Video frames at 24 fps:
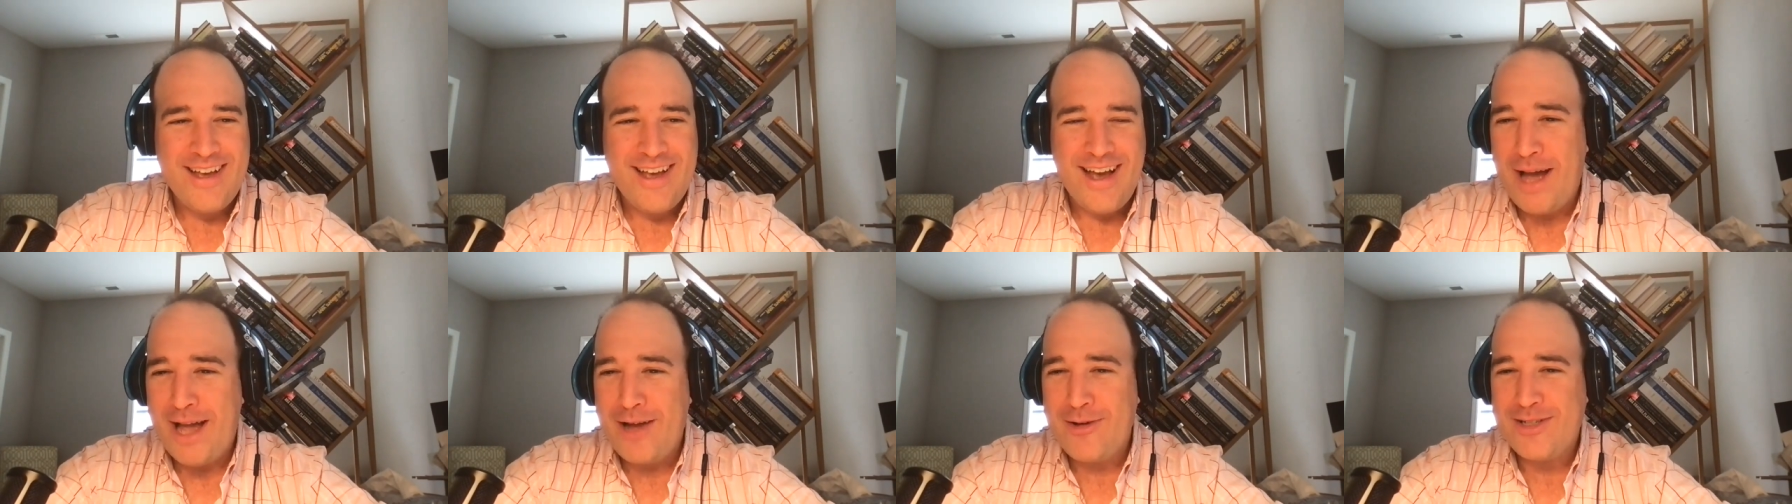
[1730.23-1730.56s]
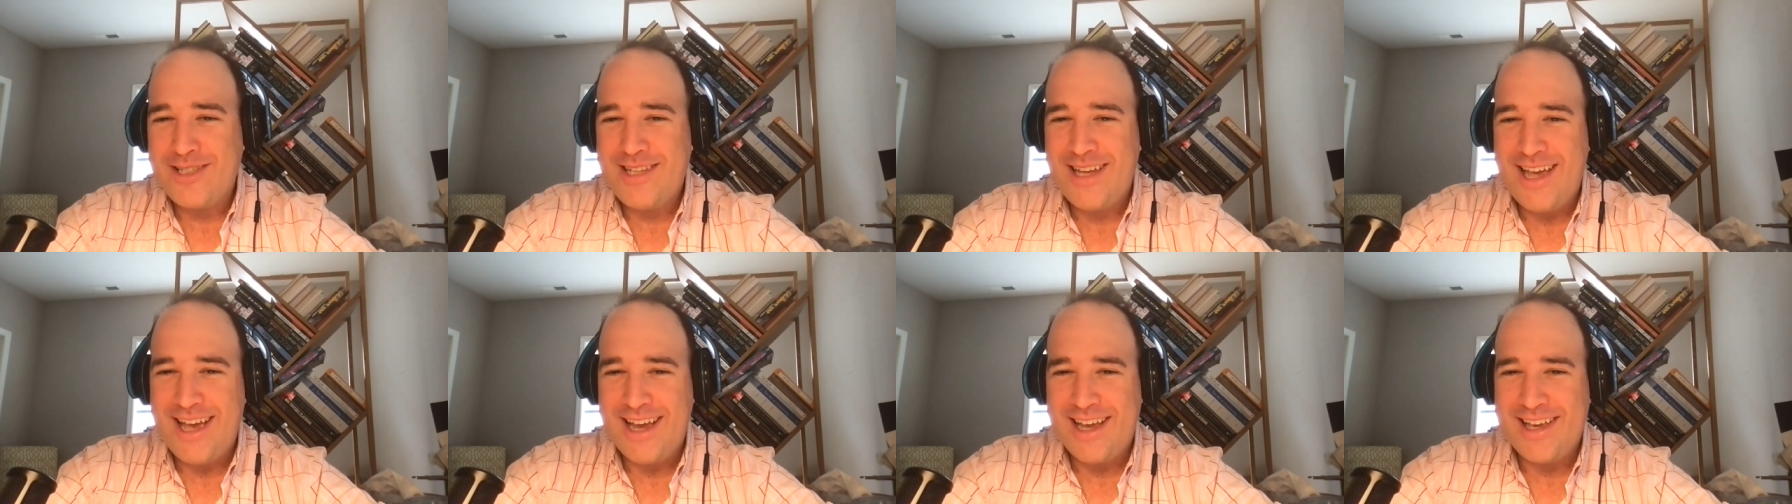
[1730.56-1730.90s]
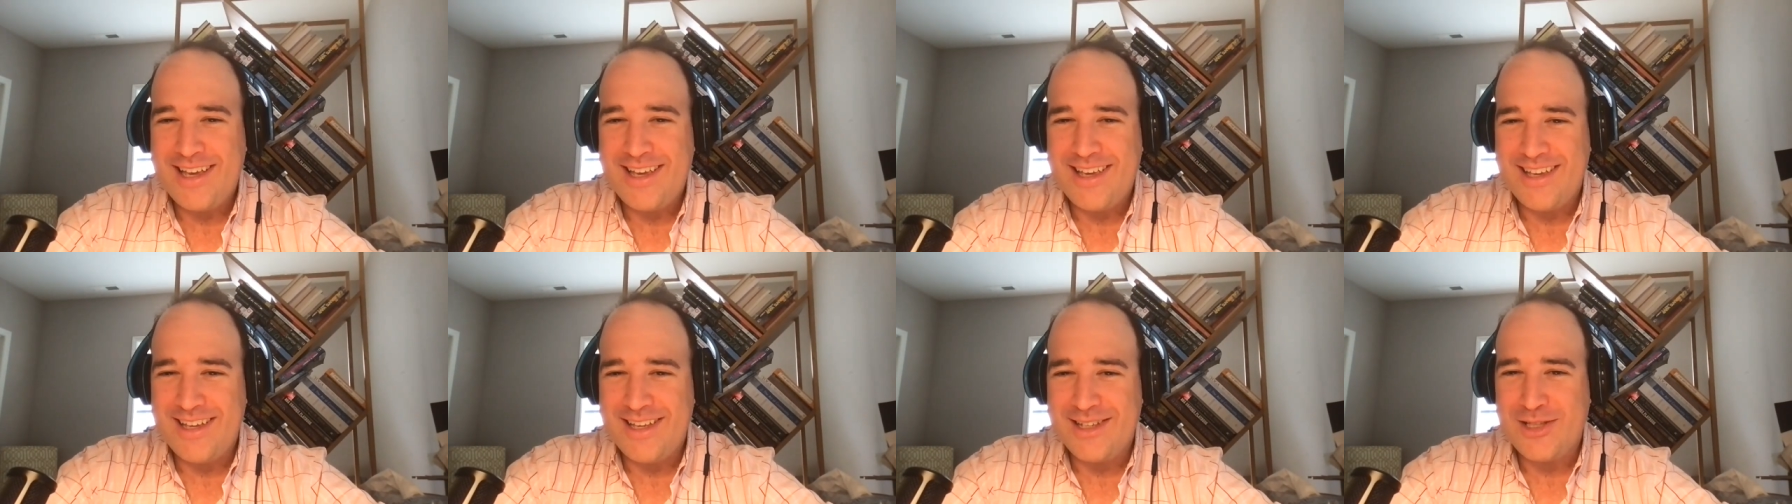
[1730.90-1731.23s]

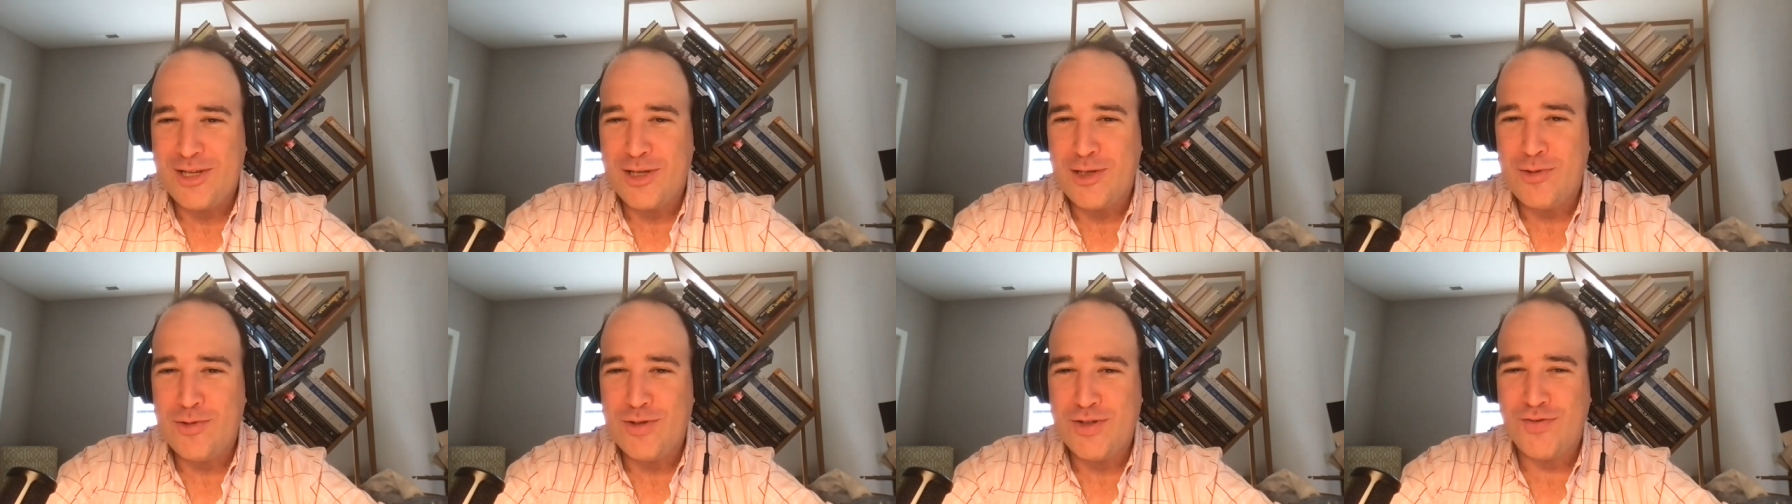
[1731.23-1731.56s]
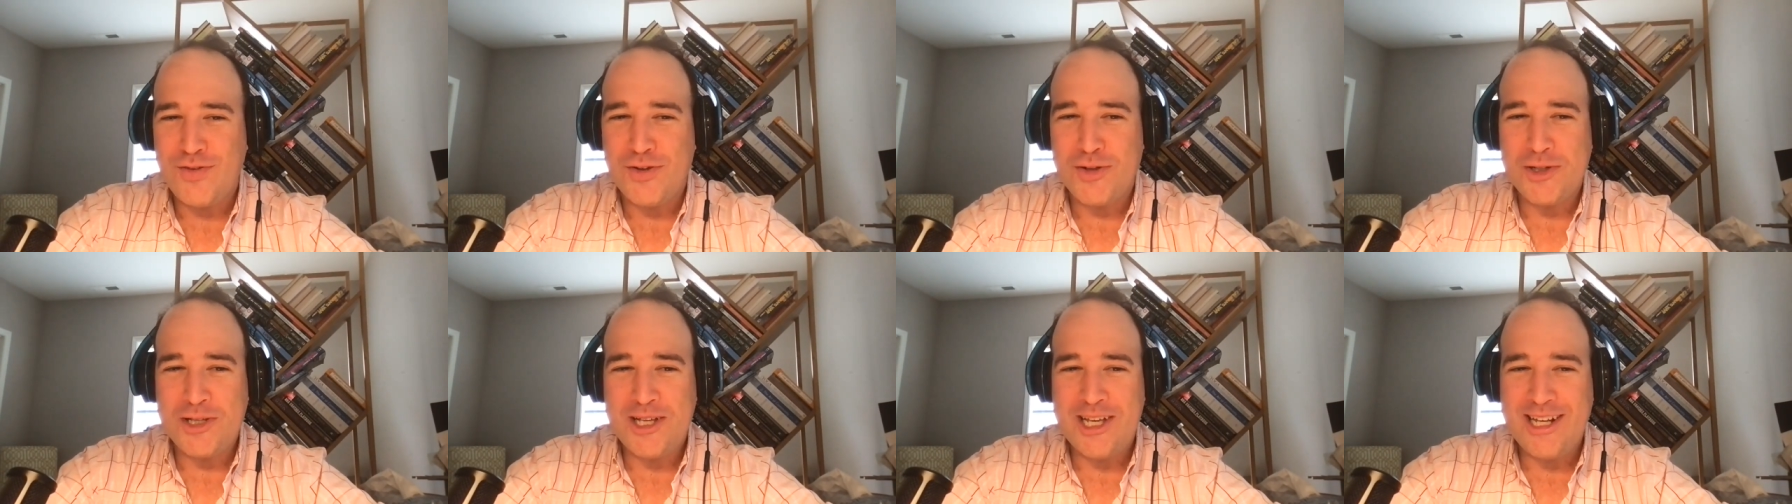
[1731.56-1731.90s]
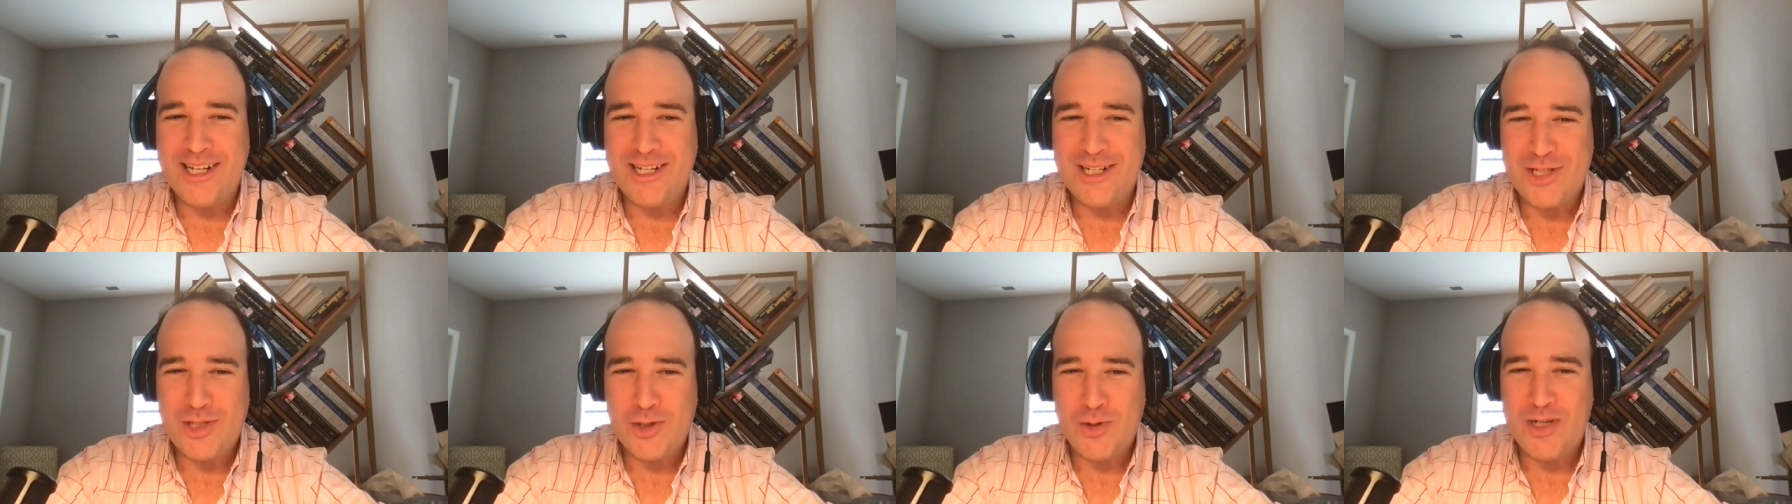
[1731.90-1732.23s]
Biotech is a useful
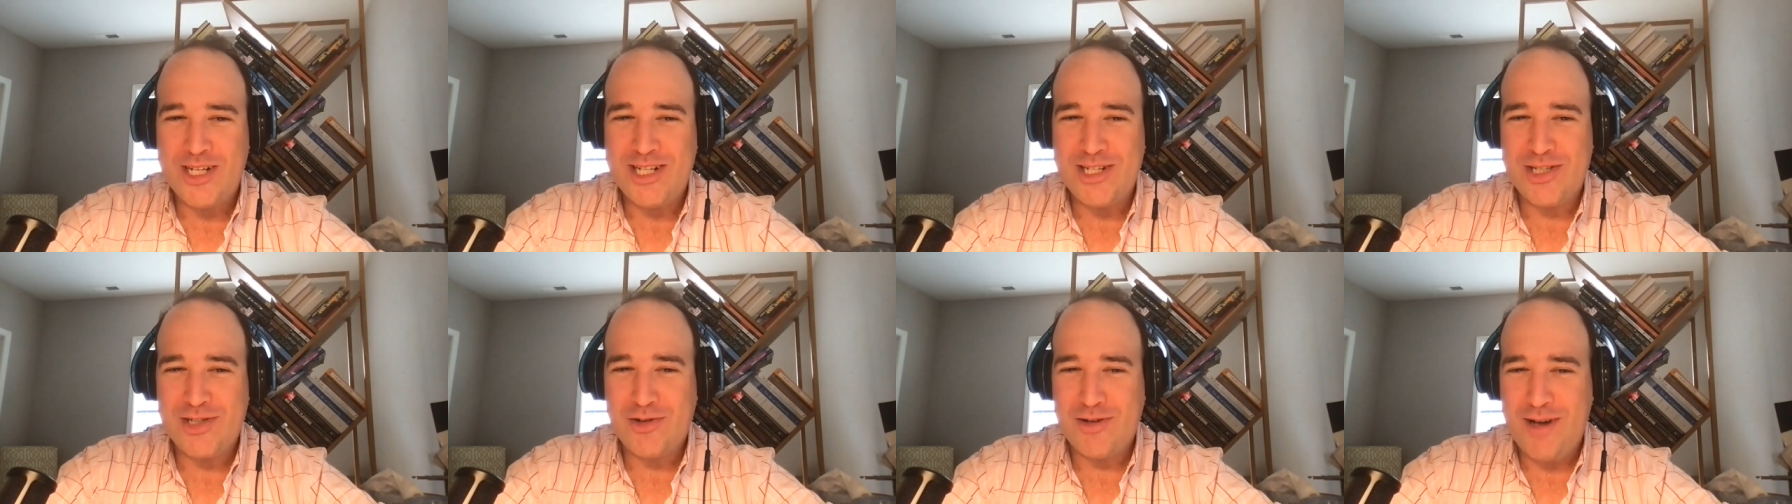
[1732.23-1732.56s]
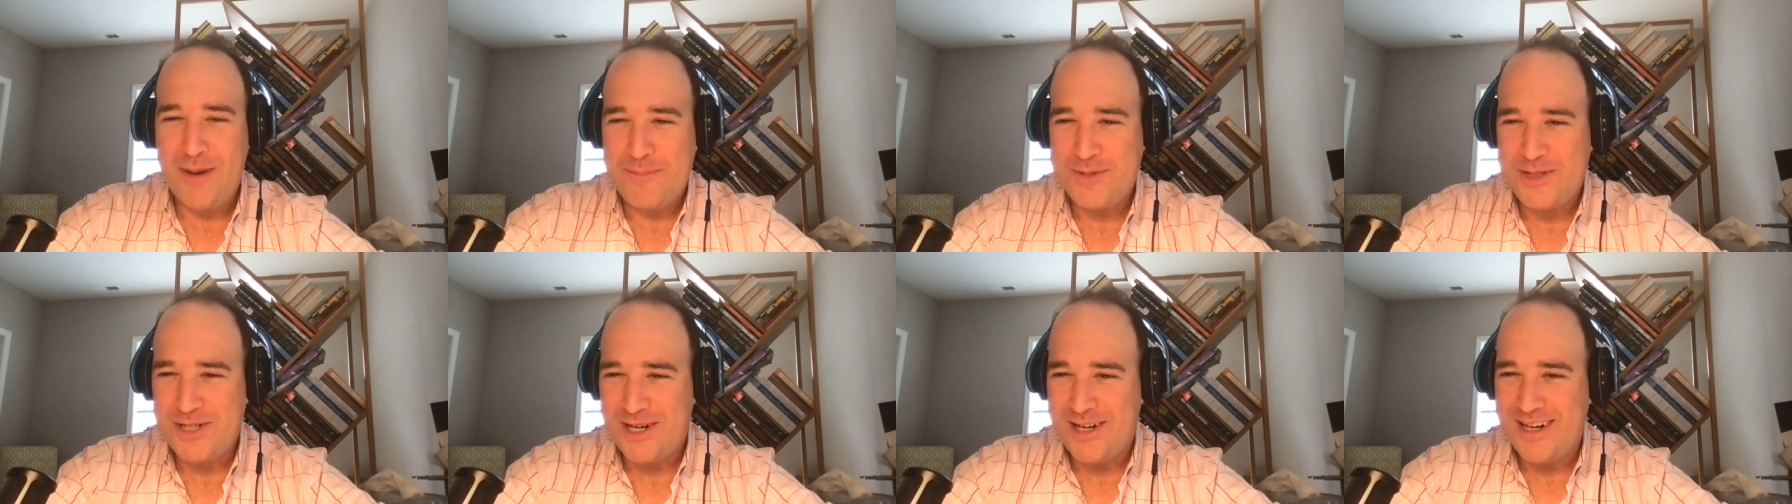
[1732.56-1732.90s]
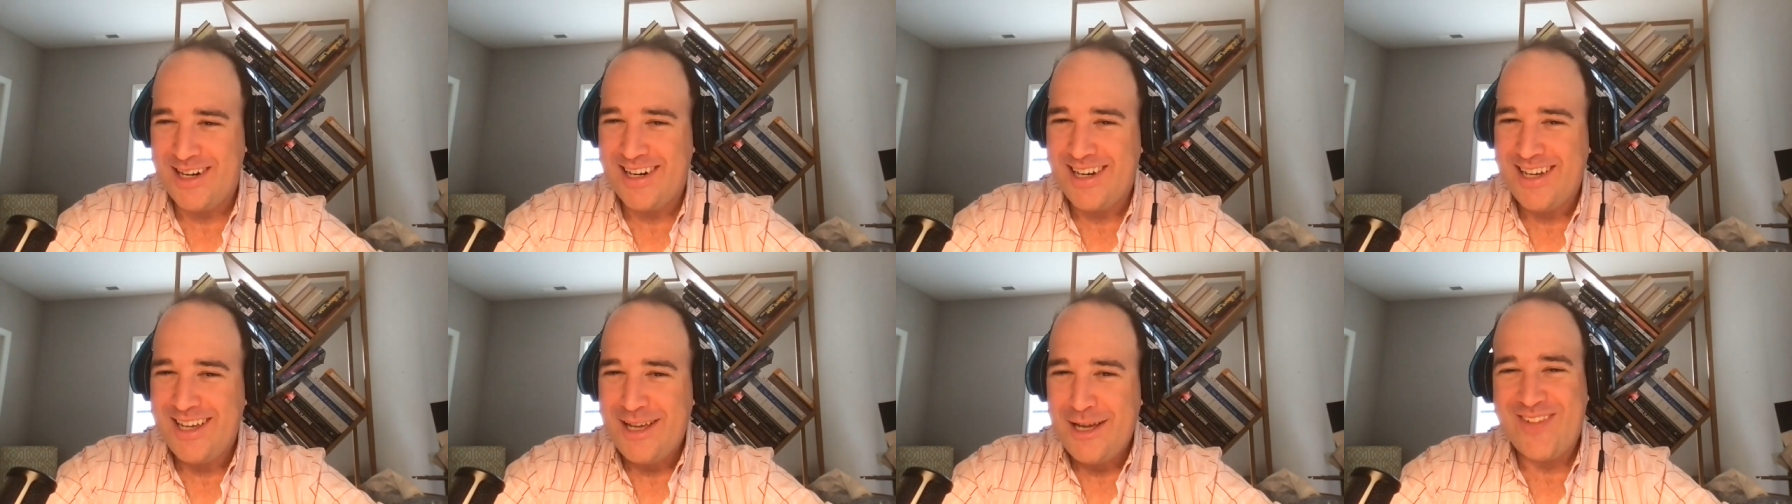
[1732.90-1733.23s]
industry
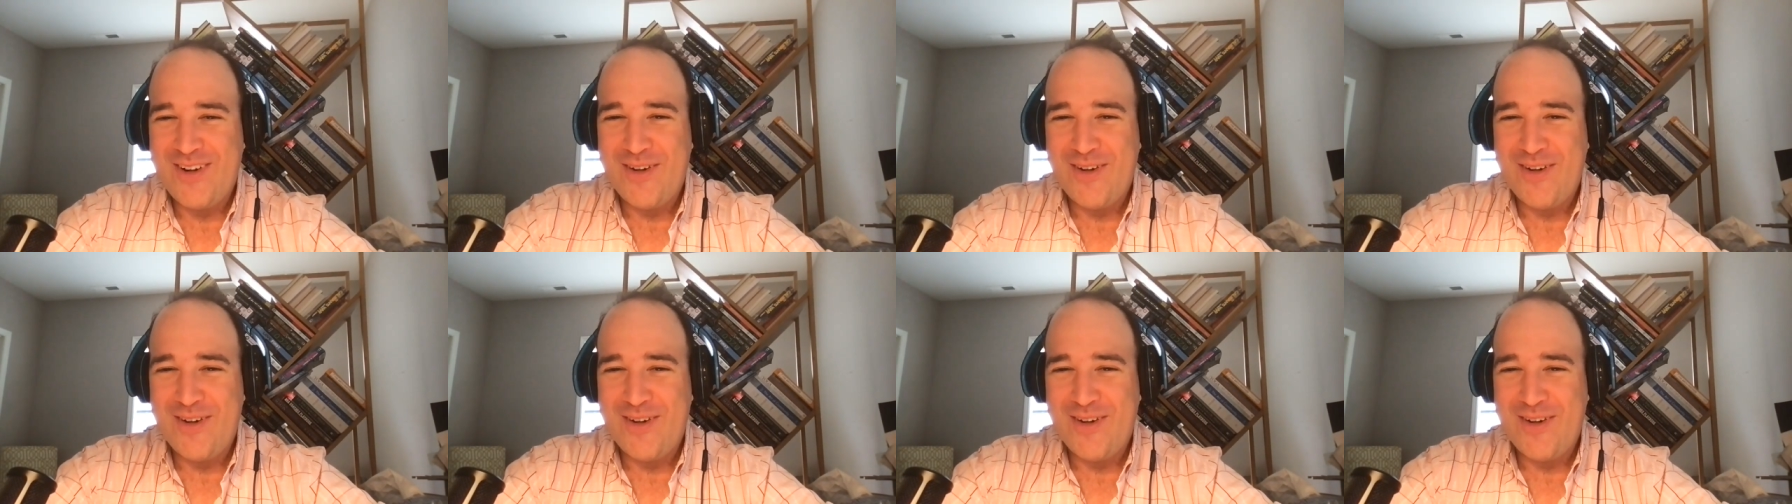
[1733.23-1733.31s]
descriptor